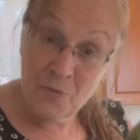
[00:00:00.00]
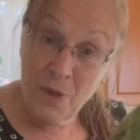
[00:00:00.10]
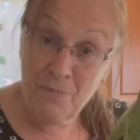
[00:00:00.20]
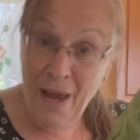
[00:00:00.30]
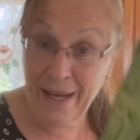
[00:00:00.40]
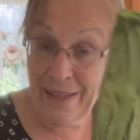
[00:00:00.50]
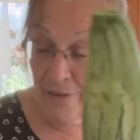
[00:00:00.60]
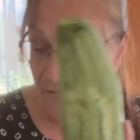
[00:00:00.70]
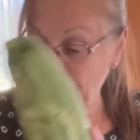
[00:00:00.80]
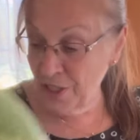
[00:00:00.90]
one back in the
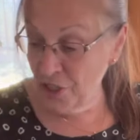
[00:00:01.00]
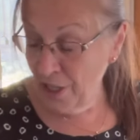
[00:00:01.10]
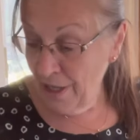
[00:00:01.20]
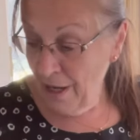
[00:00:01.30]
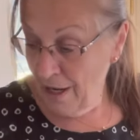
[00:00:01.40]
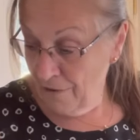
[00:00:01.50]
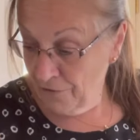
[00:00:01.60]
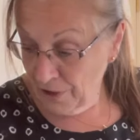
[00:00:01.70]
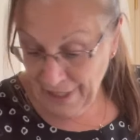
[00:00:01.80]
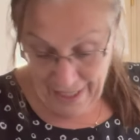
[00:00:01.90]
fridge
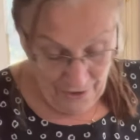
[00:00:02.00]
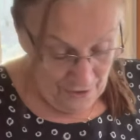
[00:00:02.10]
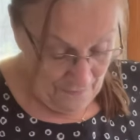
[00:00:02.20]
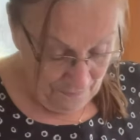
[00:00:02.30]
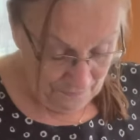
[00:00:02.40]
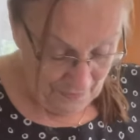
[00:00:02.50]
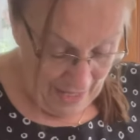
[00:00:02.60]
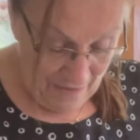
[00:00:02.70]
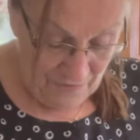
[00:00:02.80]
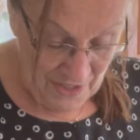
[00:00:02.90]
for later.
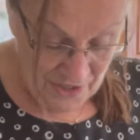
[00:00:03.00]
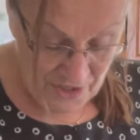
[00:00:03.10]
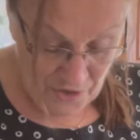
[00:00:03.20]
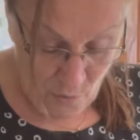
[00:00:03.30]
And this is the